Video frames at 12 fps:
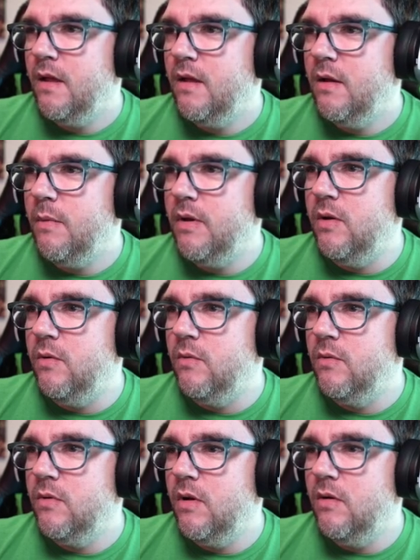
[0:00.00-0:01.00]
By you?
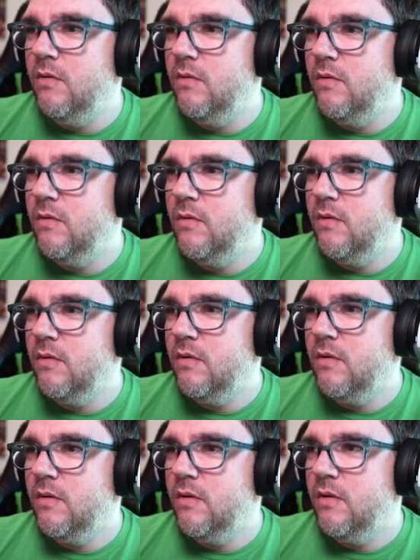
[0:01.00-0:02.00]
No?
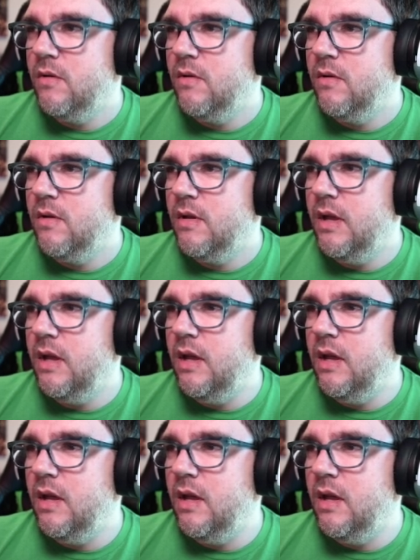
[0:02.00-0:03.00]

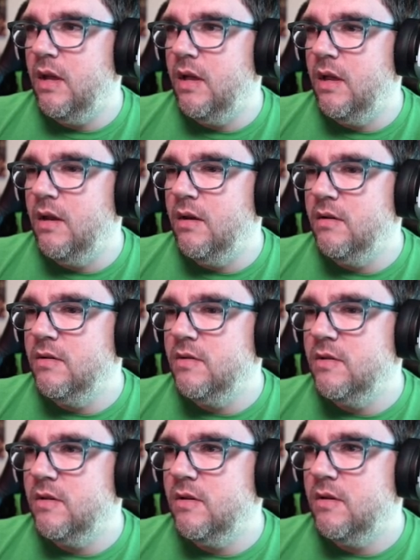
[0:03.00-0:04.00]
And...
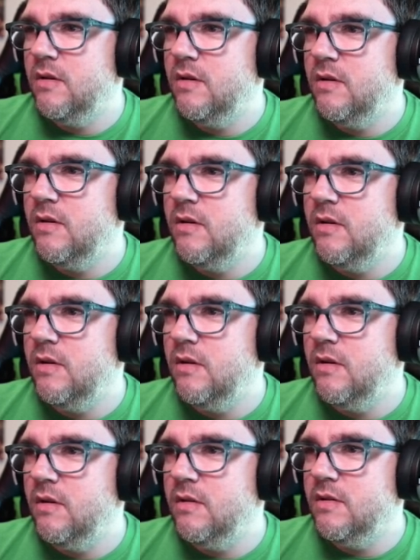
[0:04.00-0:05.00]

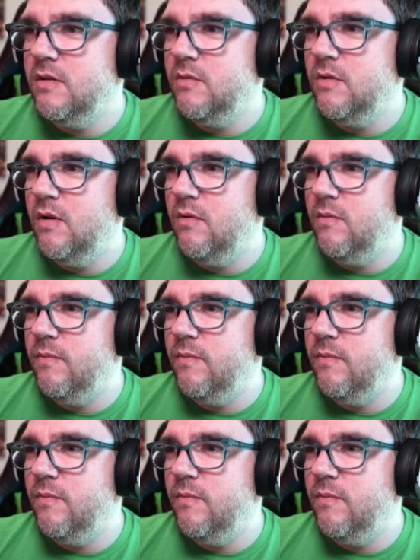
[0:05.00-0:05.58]
This dude? Nope.